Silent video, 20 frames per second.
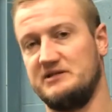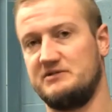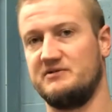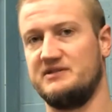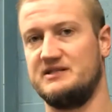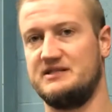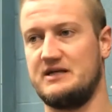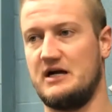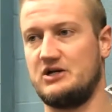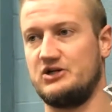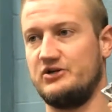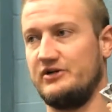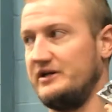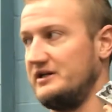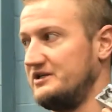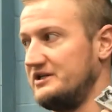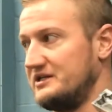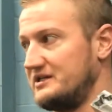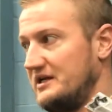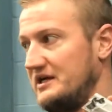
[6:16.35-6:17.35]
This was
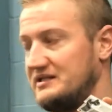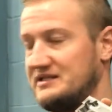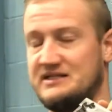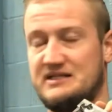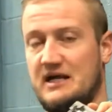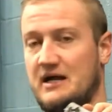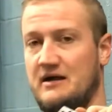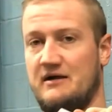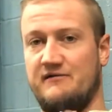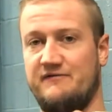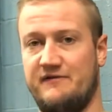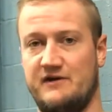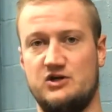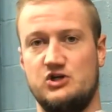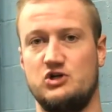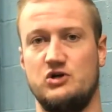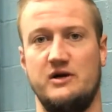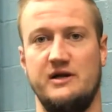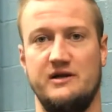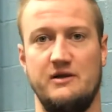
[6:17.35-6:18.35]
actually just a, a
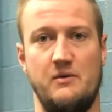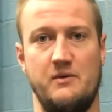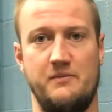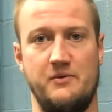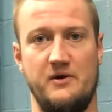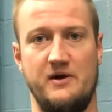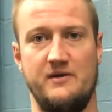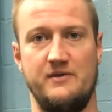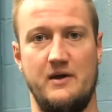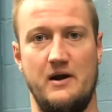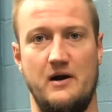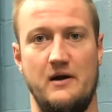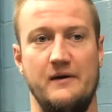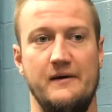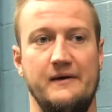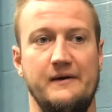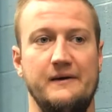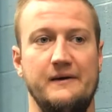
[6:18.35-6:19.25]
fixturing that we put in there.